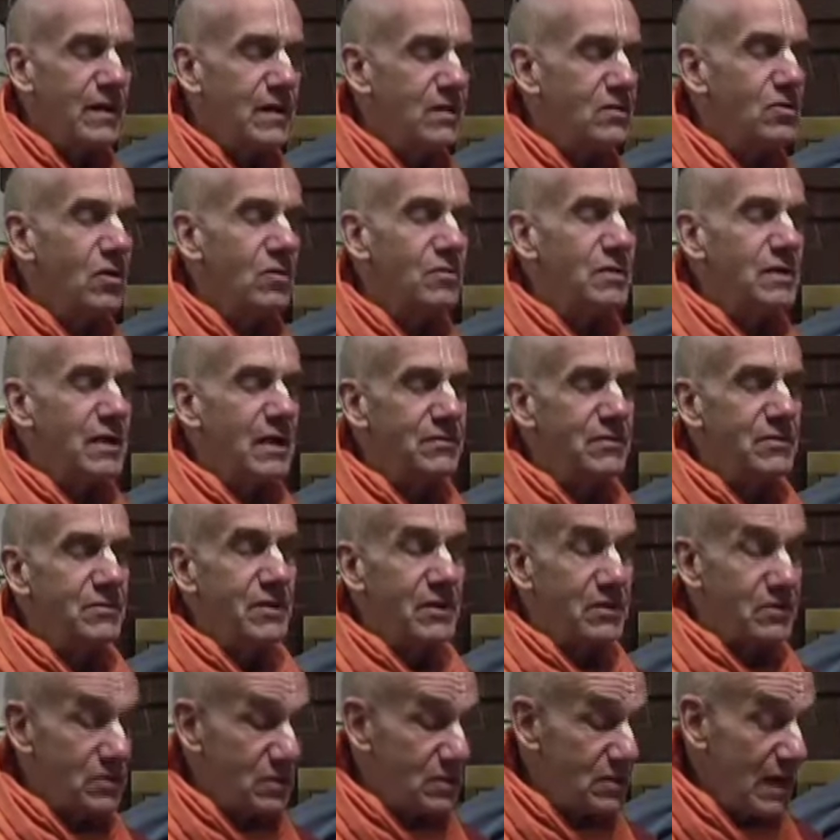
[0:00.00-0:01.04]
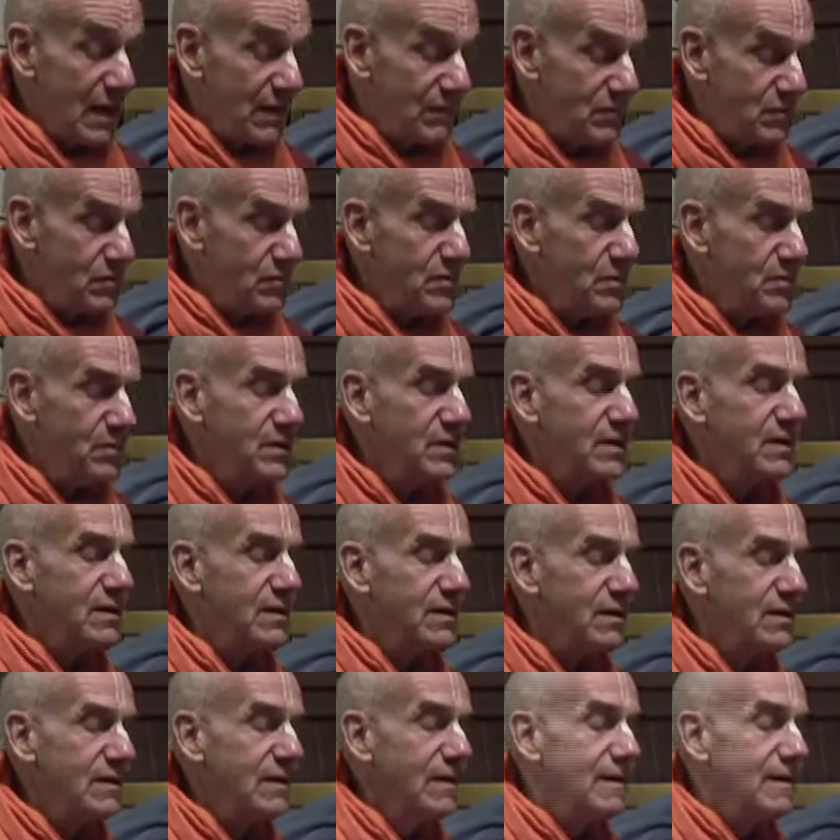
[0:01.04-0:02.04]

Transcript: It's open to everyone. Just have to repeat.